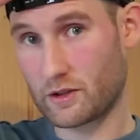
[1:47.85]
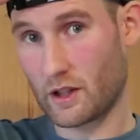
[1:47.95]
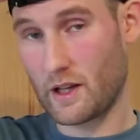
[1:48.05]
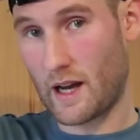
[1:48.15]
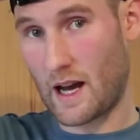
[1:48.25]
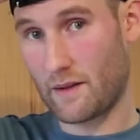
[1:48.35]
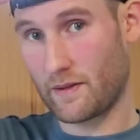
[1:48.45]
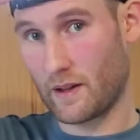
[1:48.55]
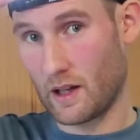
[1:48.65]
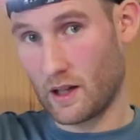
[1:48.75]
So you
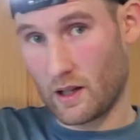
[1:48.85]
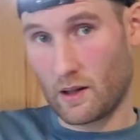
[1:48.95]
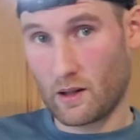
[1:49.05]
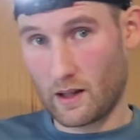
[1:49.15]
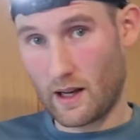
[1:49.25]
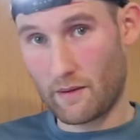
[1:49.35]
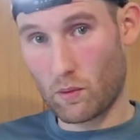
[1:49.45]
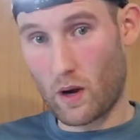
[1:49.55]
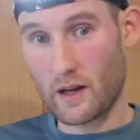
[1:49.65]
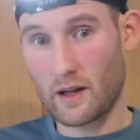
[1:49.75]
have level
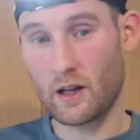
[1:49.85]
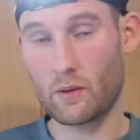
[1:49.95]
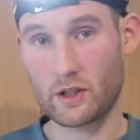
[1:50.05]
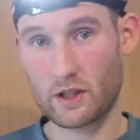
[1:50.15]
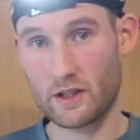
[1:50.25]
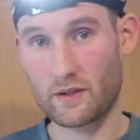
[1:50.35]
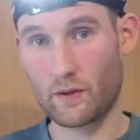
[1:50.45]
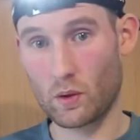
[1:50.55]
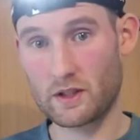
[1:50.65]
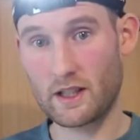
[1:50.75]
1, which is
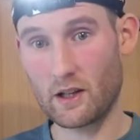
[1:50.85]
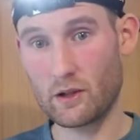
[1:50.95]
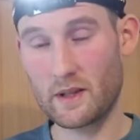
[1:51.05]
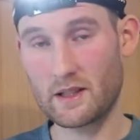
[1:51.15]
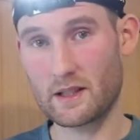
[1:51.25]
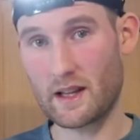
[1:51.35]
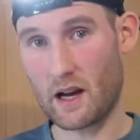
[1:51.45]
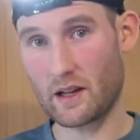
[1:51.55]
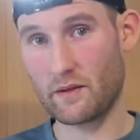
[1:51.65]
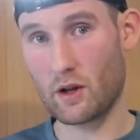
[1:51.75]
40 lumens, and
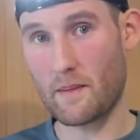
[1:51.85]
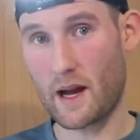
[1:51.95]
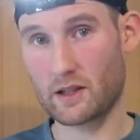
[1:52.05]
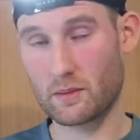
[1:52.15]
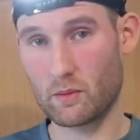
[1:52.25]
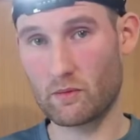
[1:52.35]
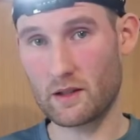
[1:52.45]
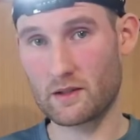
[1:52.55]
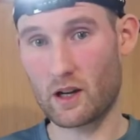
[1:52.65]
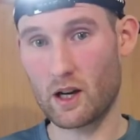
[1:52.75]
that will give you a maximum
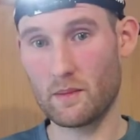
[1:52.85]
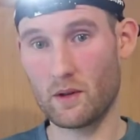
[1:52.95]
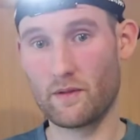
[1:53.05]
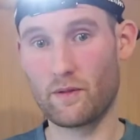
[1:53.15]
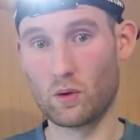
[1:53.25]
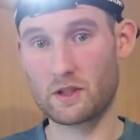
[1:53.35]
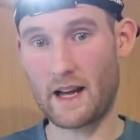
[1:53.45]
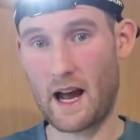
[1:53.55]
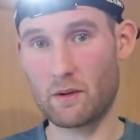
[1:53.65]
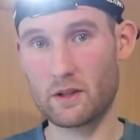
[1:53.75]
run time of 40
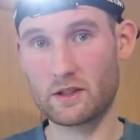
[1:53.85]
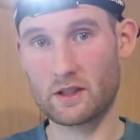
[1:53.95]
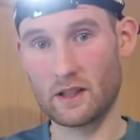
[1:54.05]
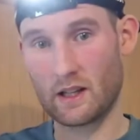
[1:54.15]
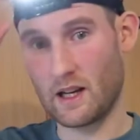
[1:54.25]
hours.